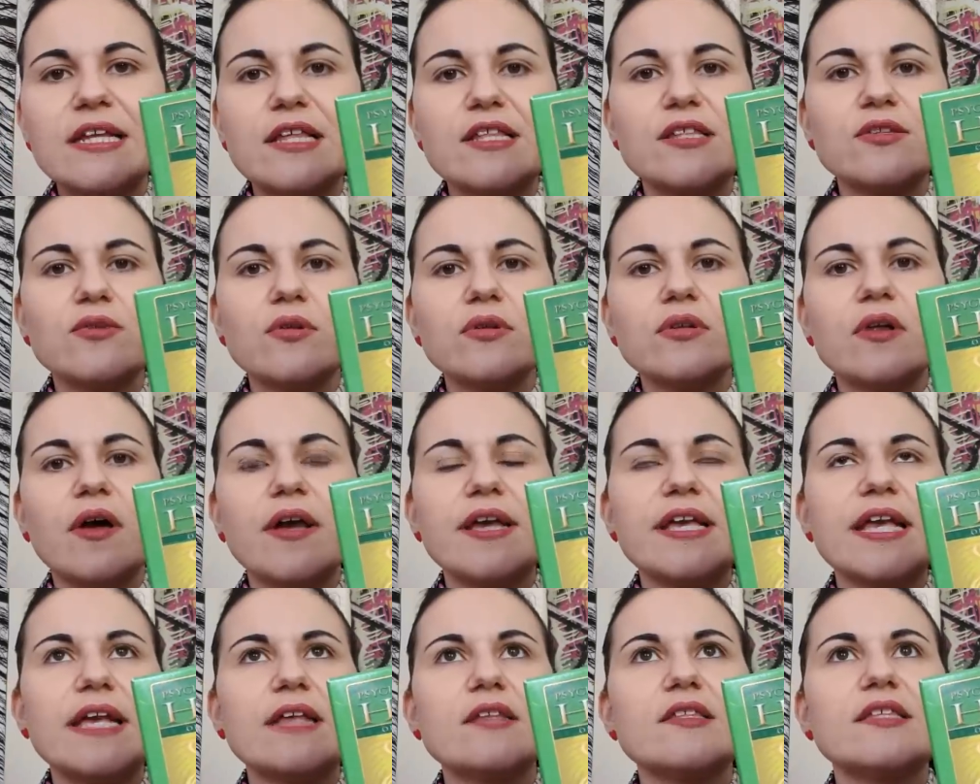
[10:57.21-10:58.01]
It's not
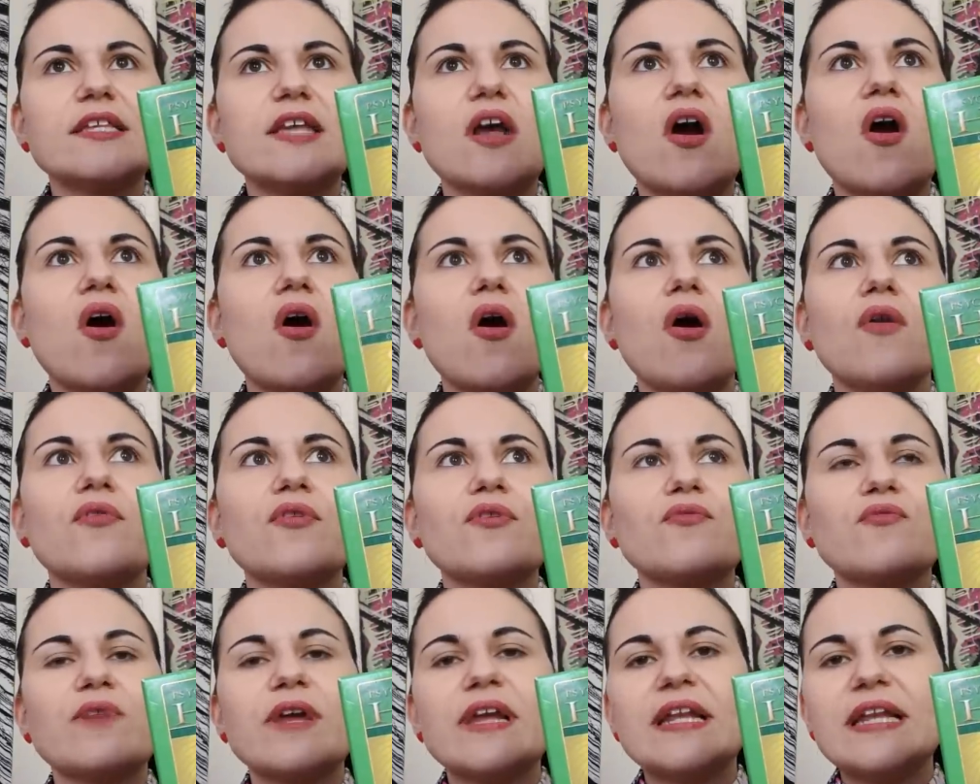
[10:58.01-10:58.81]
like it's the art
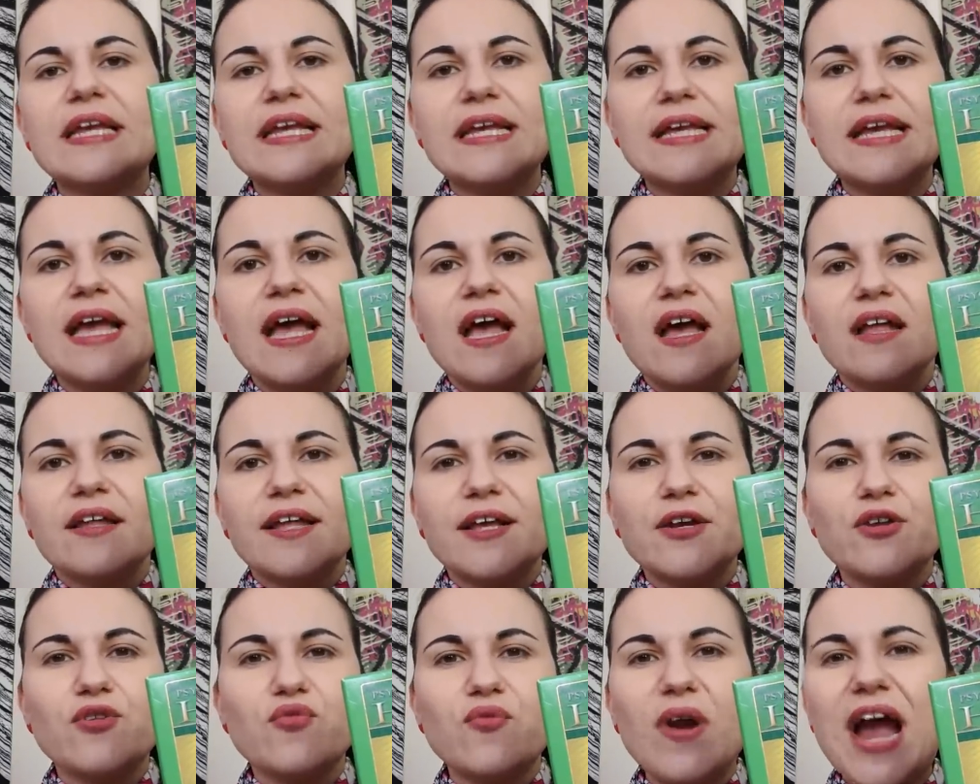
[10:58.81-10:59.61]
that really
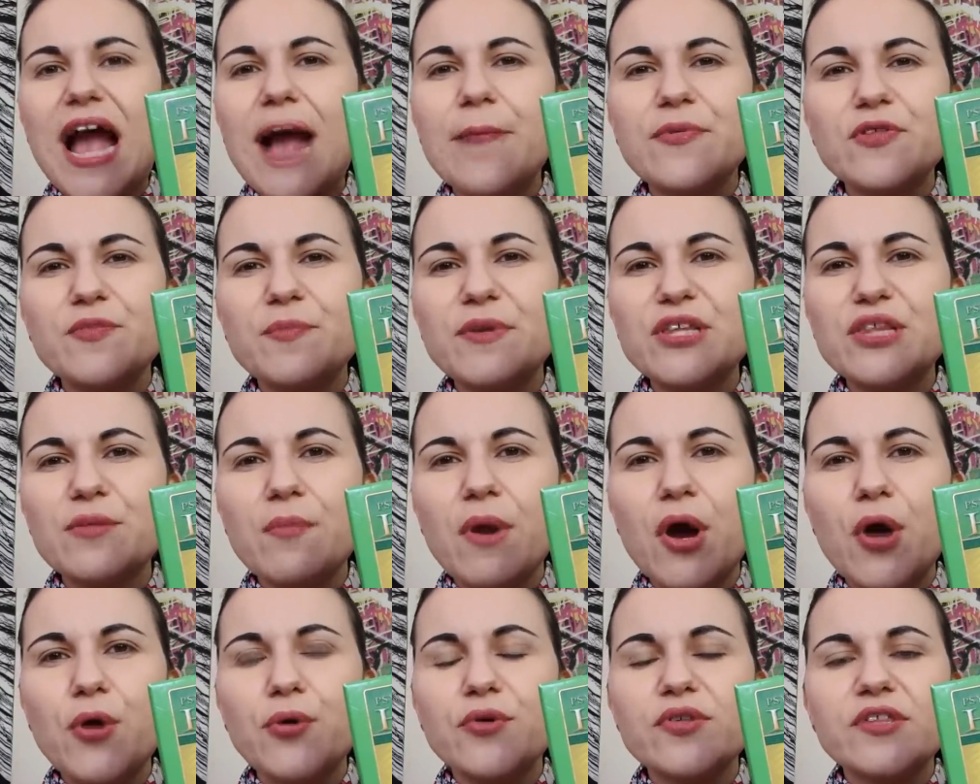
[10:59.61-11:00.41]
like grabs me the
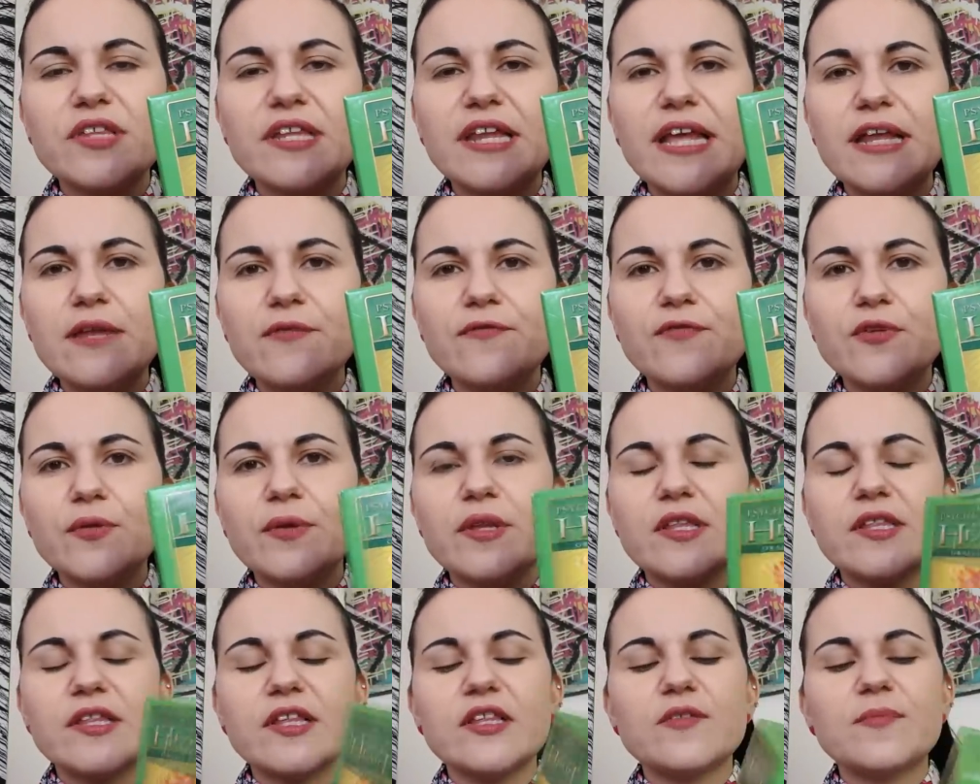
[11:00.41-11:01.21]
most and
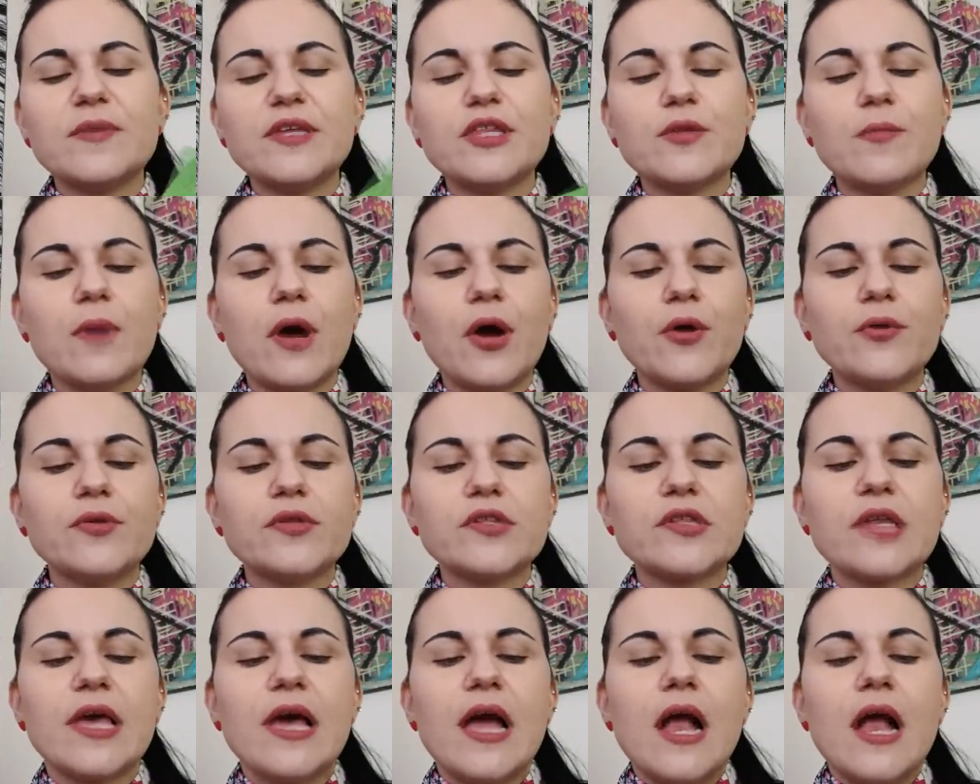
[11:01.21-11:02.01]
influences me the most,